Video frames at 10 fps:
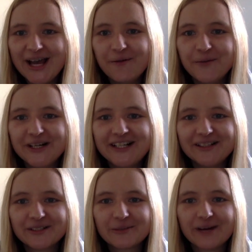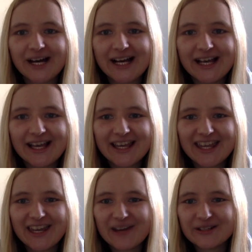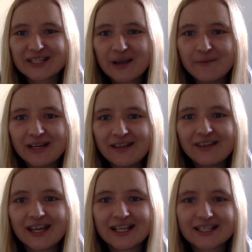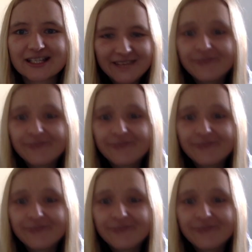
world where, you know, so many things